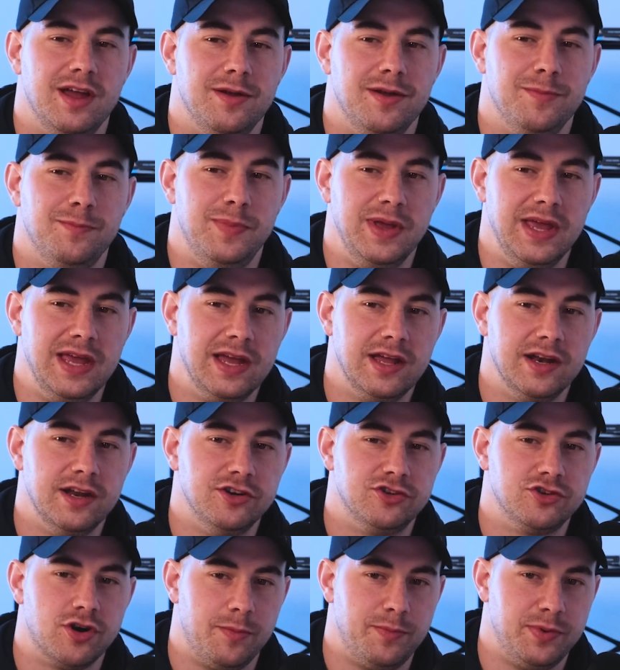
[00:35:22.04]
Being an
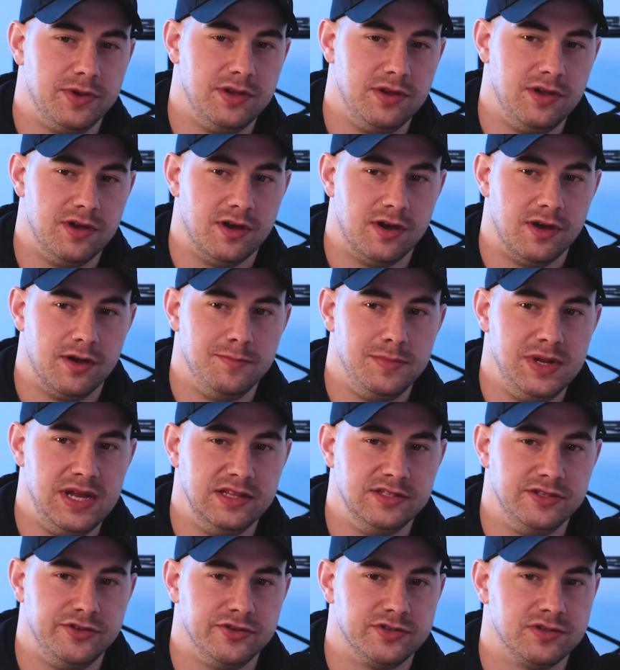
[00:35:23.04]
entrepreneur
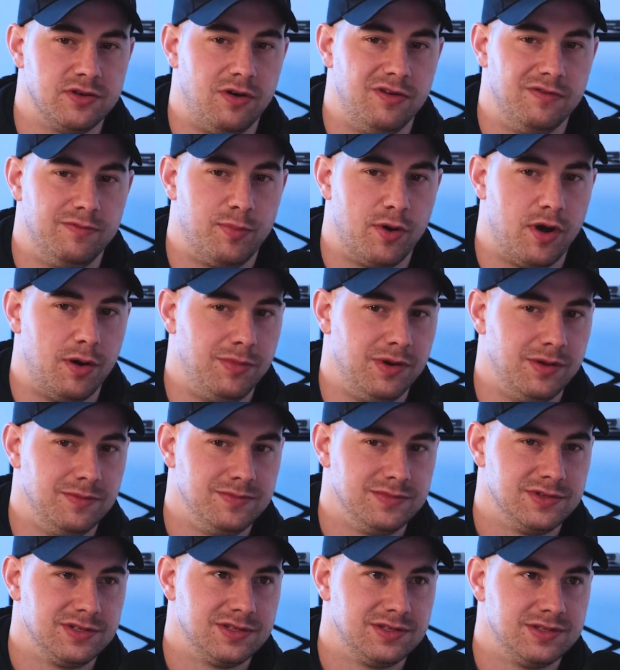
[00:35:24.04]
means you solve
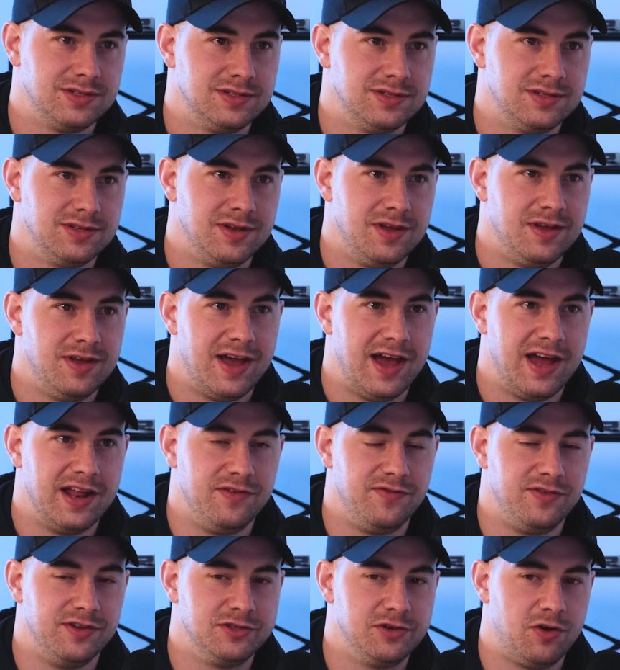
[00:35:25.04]
problems. And
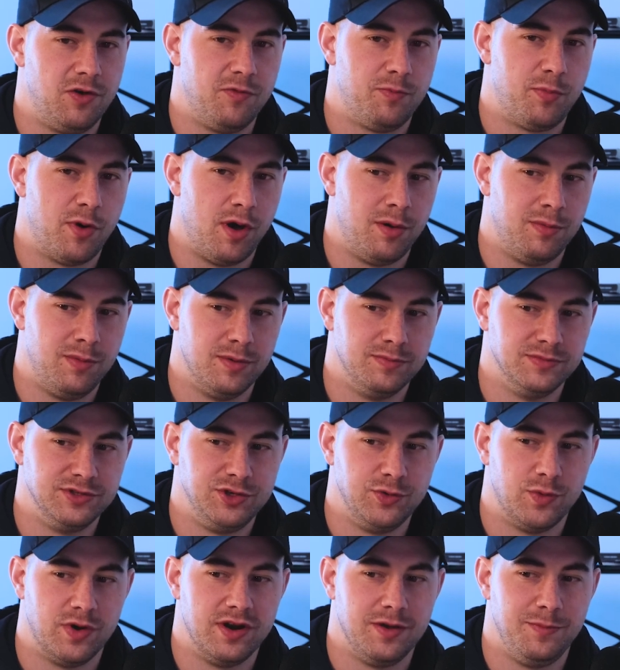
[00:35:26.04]
if you solve
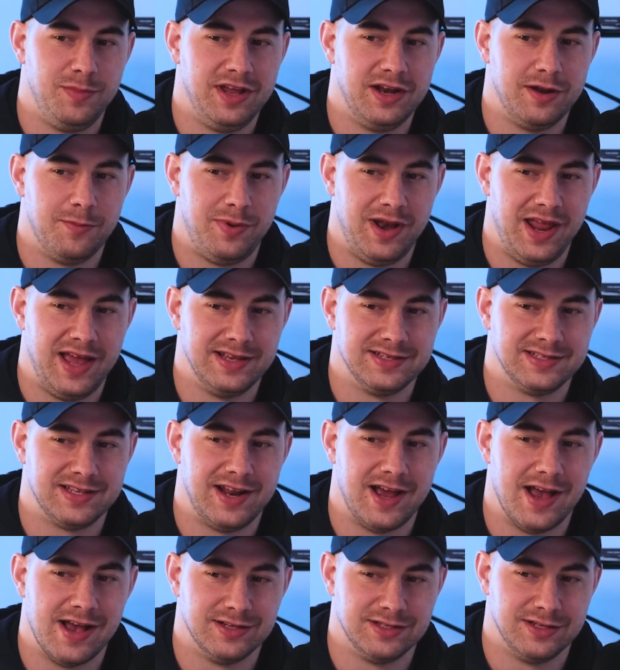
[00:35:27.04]
problems, you want to be in a place
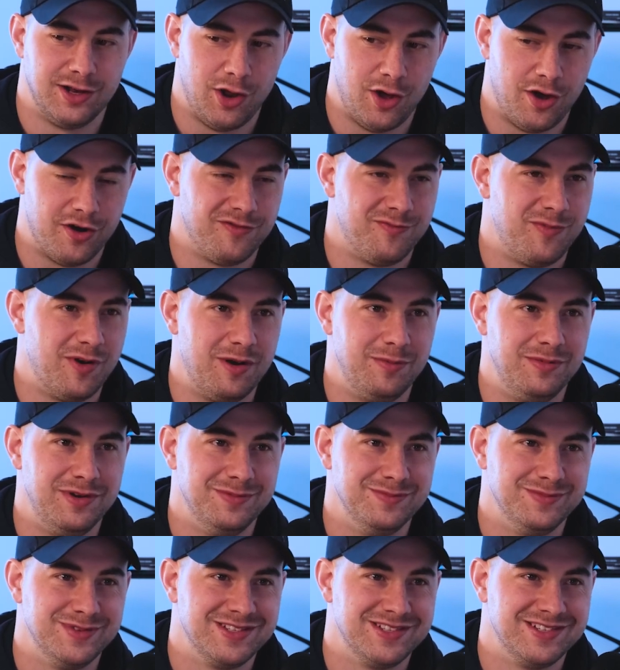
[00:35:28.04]
that has a lot of
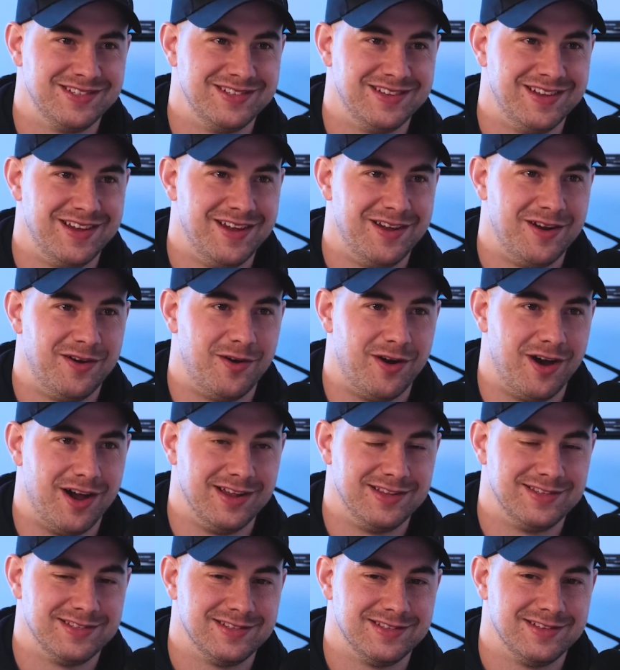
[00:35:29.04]
problems,
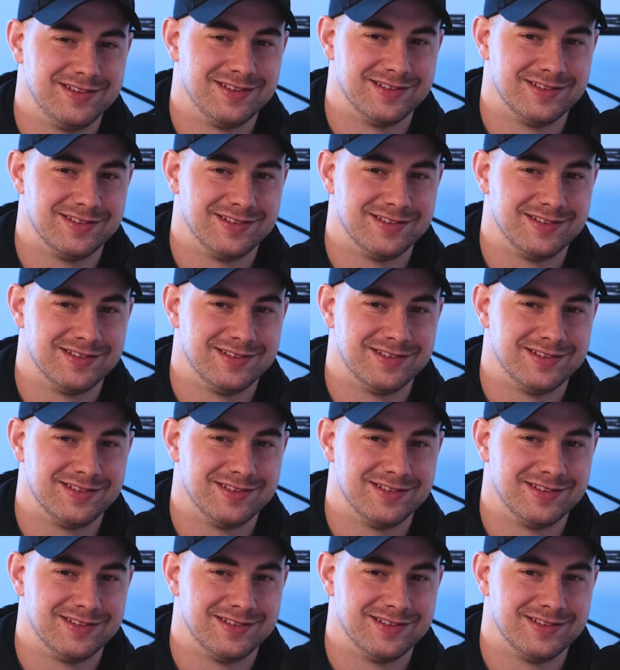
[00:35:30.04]
right?